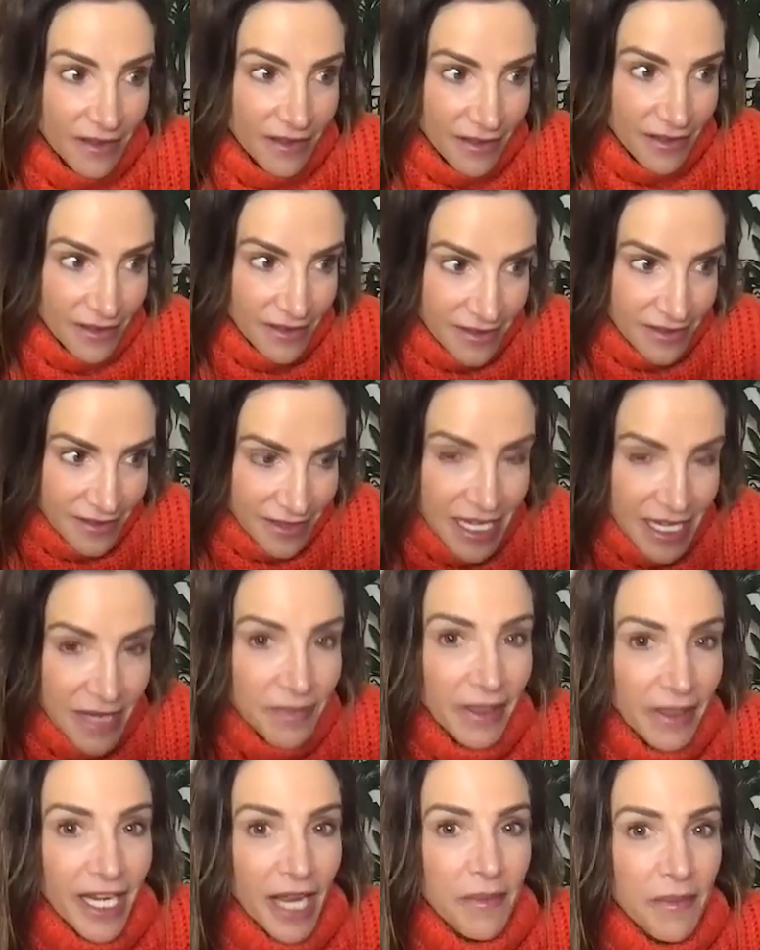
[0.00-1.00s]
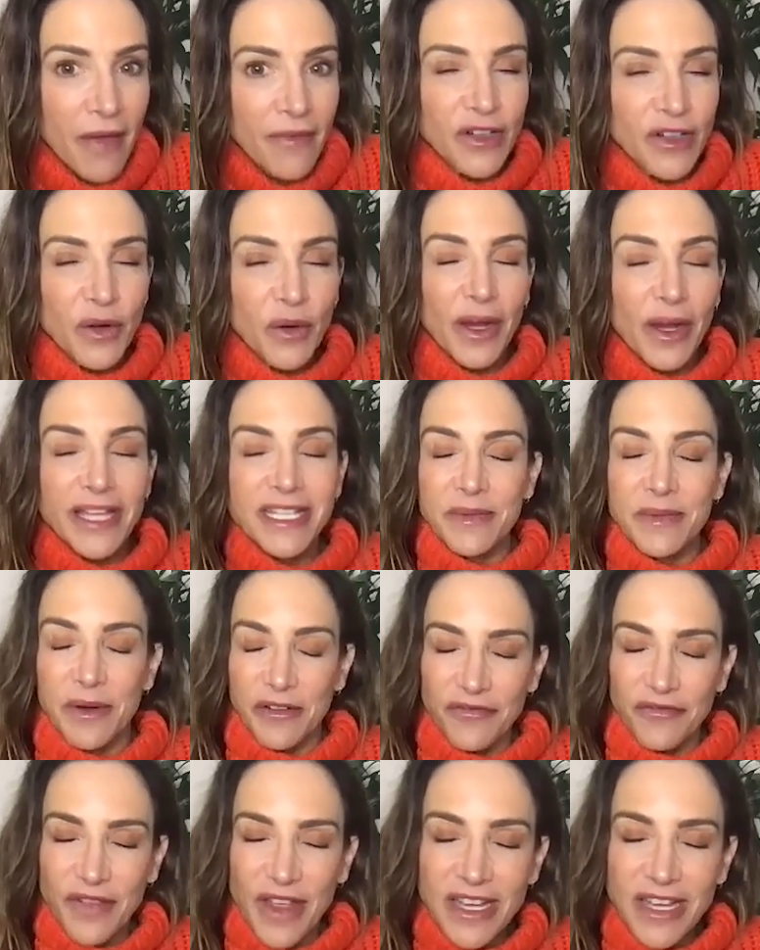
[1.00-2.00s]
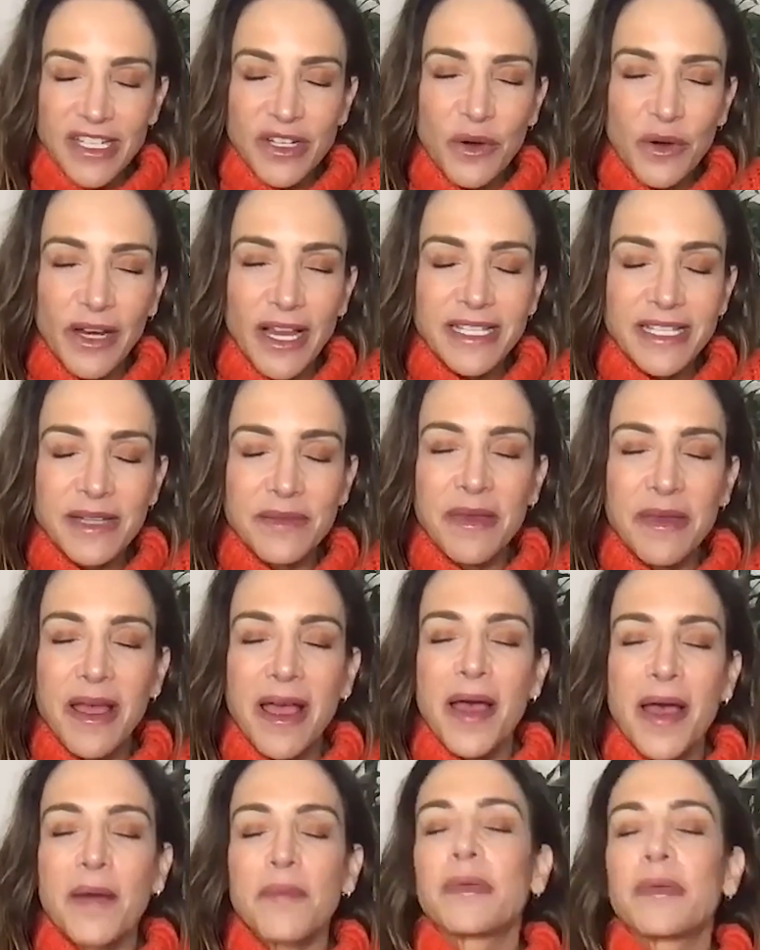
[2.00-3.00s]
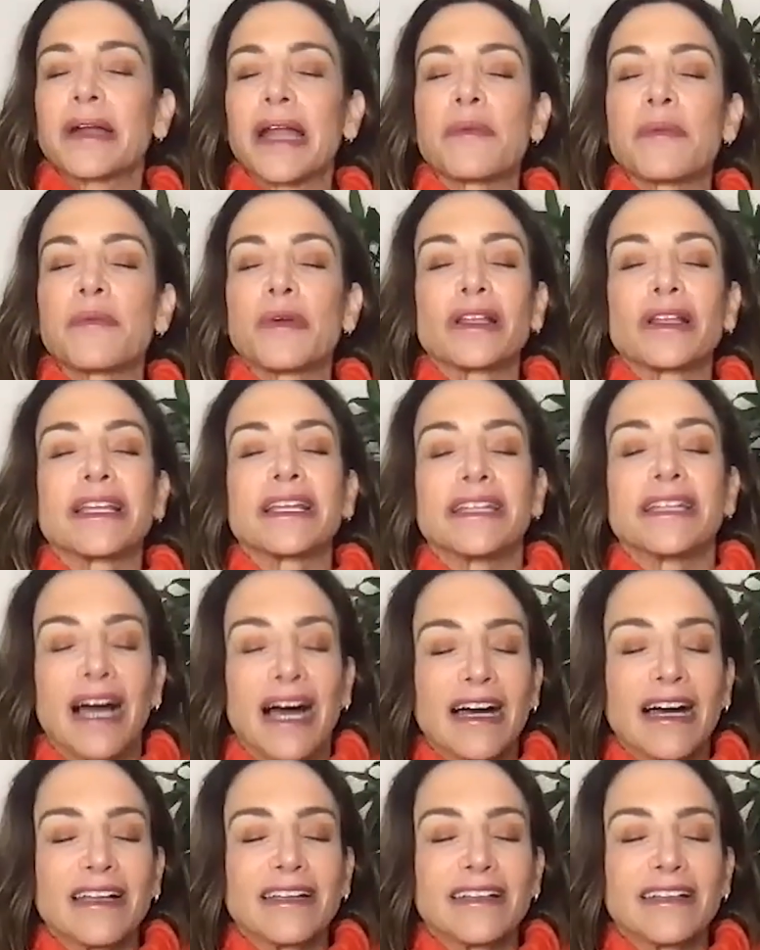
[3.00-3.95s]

seemed like I'm having an orgasm or faked an orgasm, but I'm really not